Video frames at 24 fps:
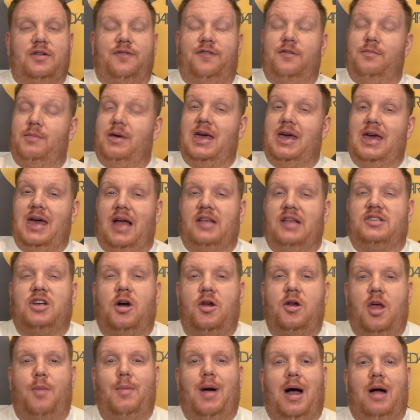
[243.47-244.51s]
For me, it's
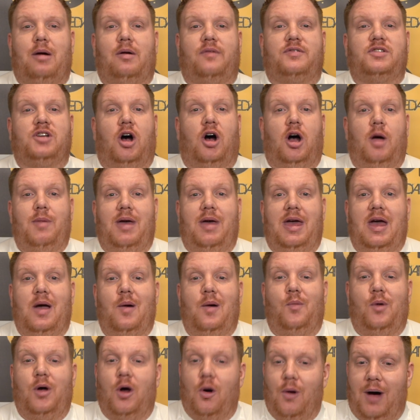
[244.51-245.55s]
only a matter of time.
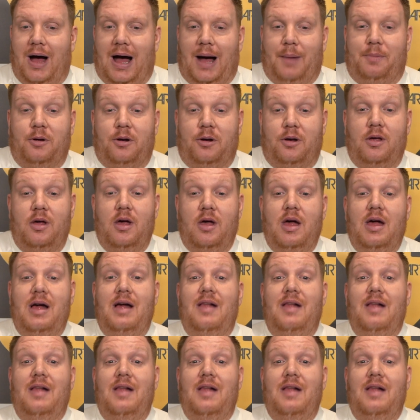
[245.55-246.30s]
It will happen.